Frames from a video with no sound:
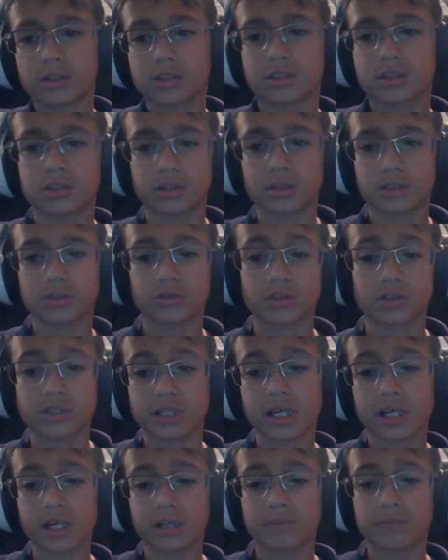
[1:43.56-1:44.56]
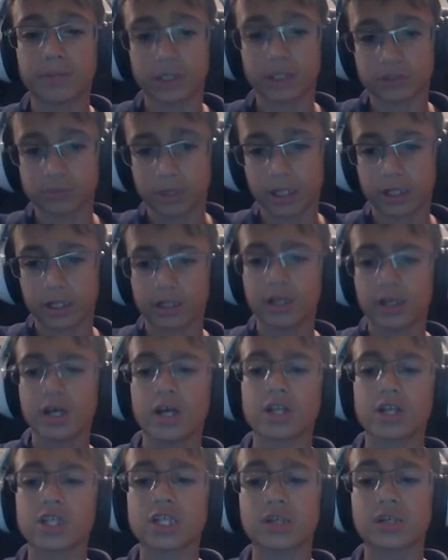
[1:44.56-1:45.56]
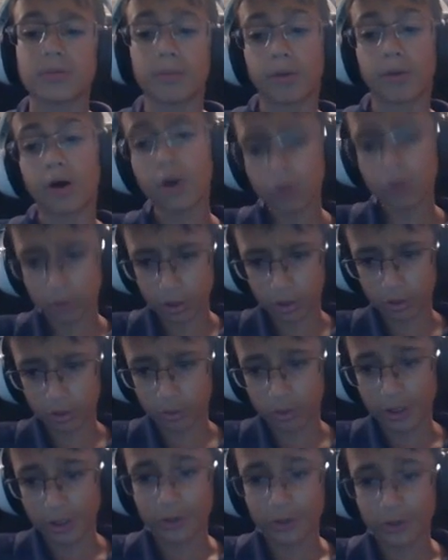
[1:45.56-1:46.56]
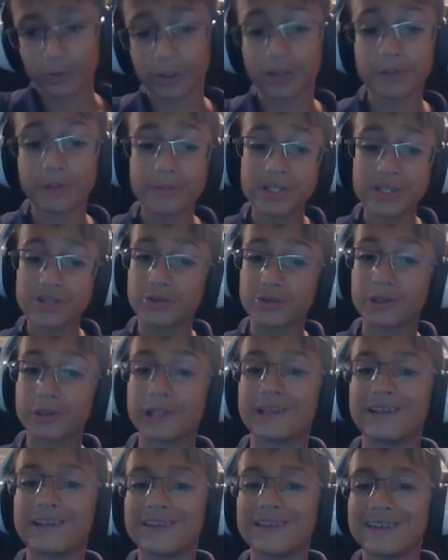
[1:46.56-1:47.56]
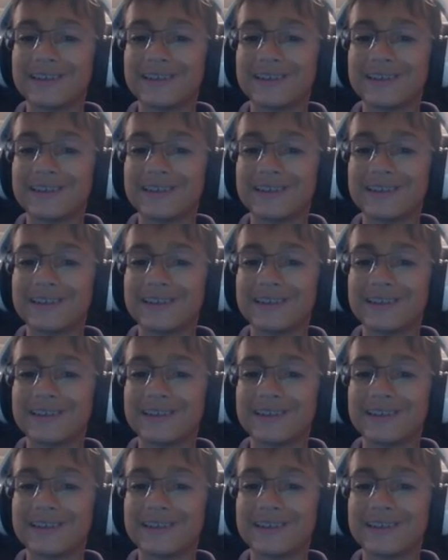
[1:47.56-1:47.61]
so today Pixelmon. Tomorrow we're gonna be doing